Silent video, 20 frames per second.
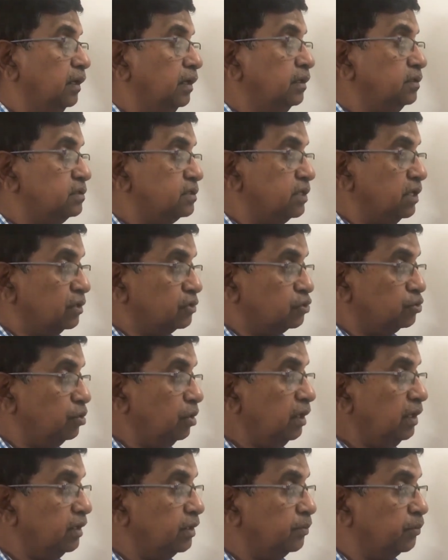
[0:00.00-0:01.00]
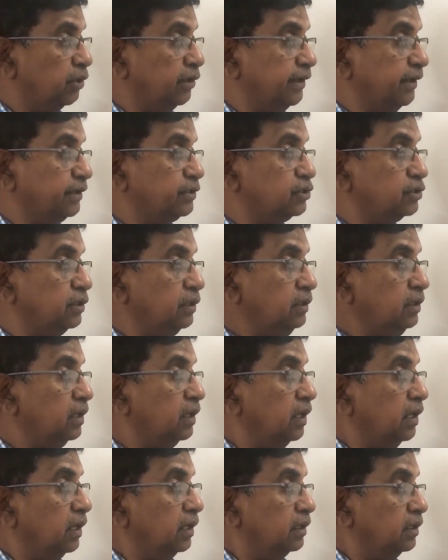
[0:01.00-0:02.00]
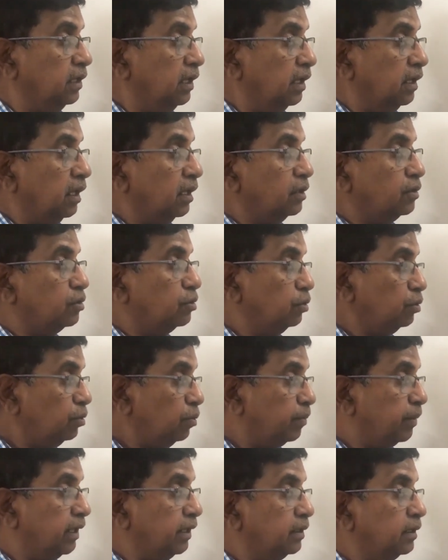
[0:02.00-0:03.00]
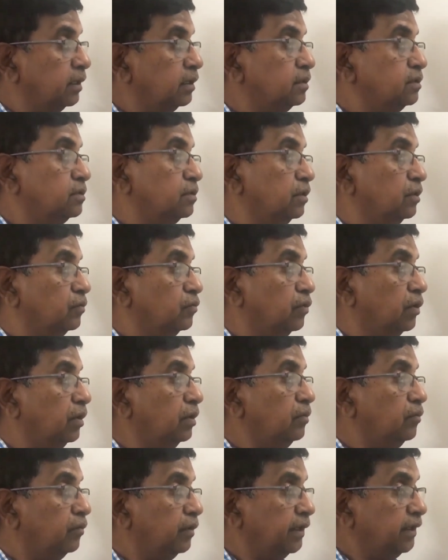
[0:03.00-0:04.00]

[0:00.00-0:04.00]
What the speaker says: In sexual reproduction, there are two parents involved,